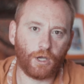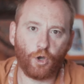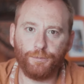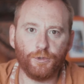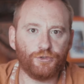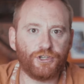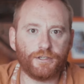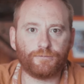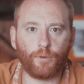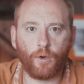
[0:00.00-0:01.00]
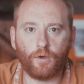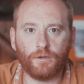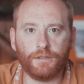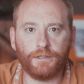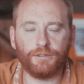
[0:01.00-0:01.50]
I hope you're just
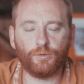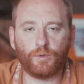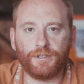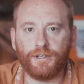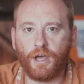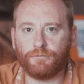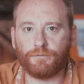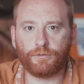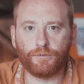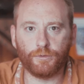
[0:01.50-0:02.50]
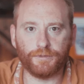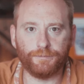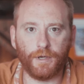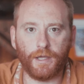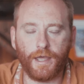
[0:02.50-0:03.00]
wrong and you were not
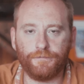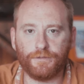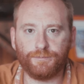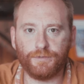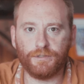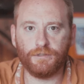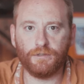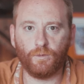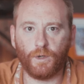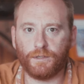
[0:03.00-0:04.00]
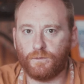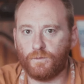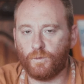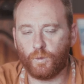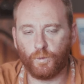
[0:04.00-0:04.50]
recruited by FSB when
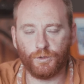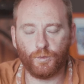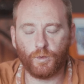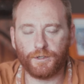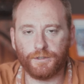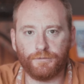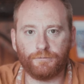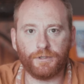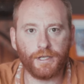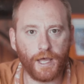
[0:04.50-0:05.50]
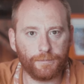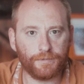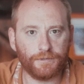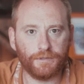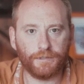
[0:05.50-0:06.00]
you were in the
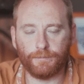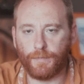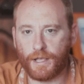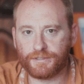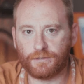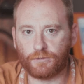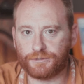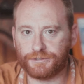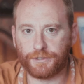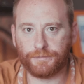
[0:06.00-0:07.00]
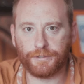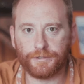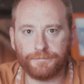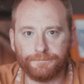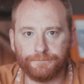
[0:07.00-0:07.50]
rehab in Moscow or
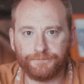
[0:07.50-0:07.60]
Serbia.